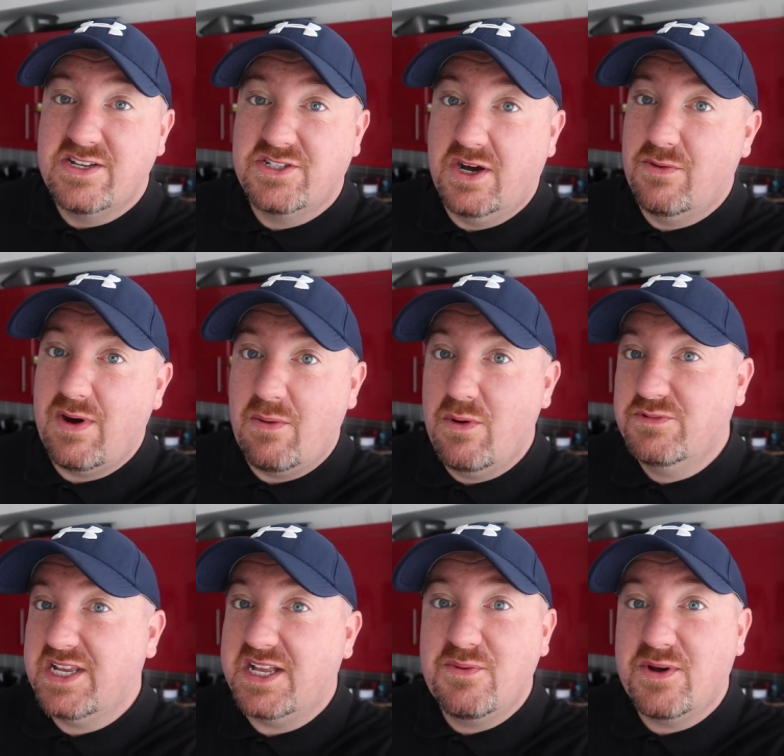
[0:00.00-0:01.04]
So I
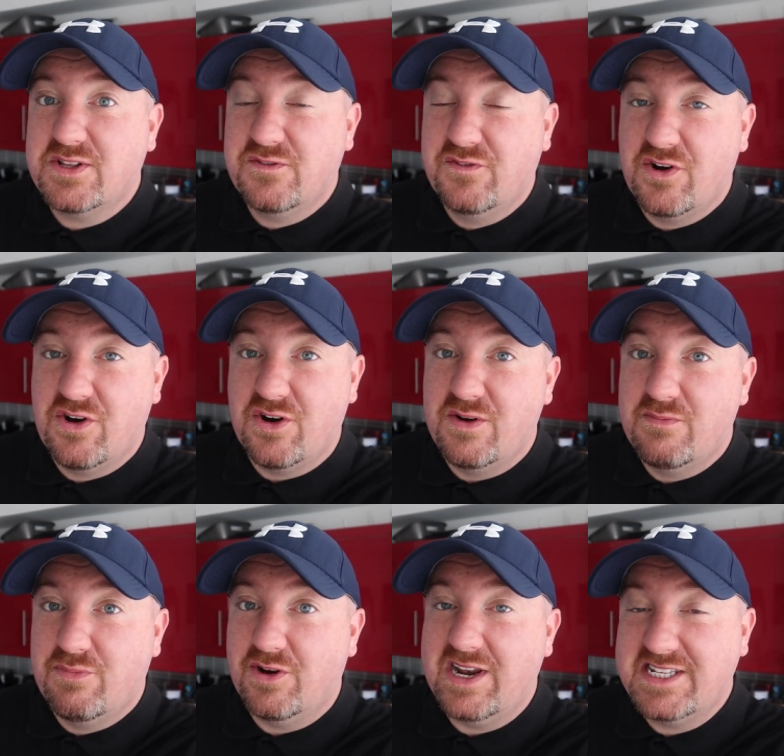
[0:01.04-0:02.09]
won't tell you what it's
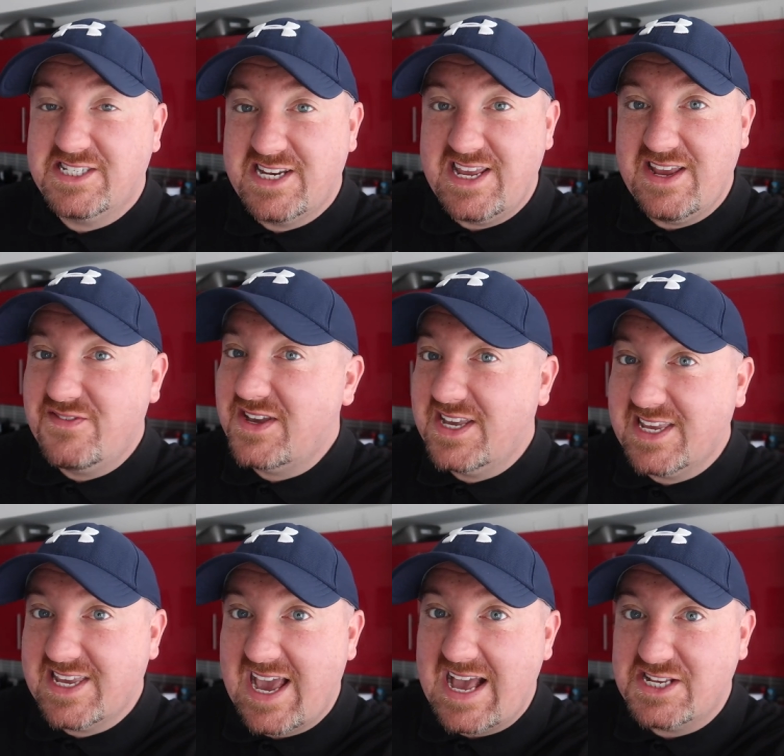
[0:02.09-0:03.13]
for, but let's see if you
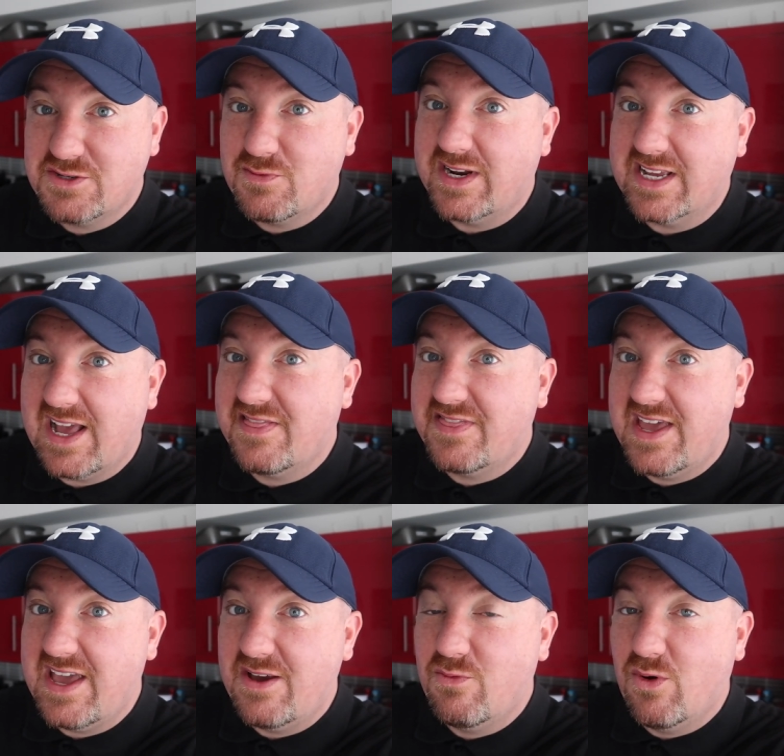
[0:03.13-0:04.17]
can guess when I get
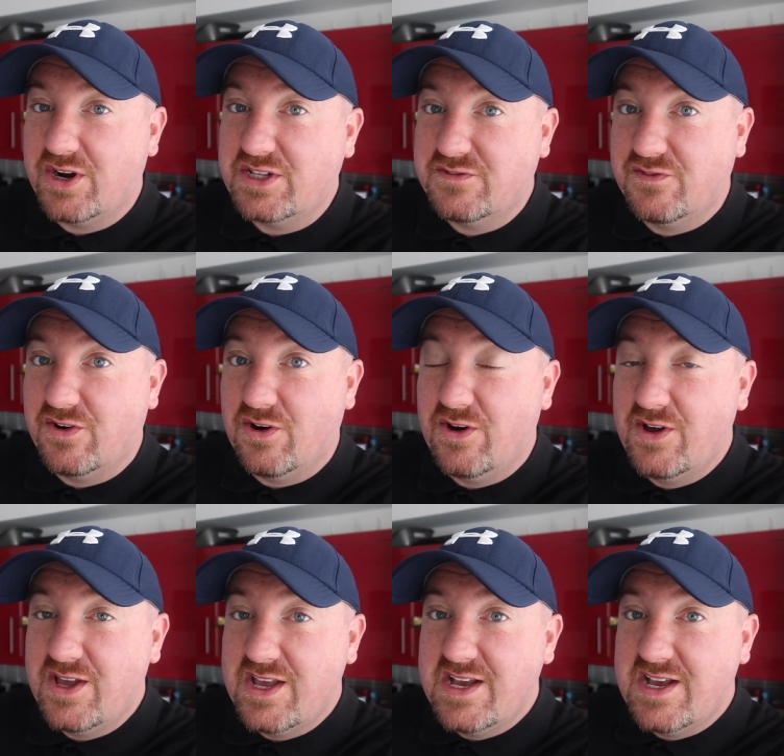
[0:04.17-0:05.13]
there what it's for.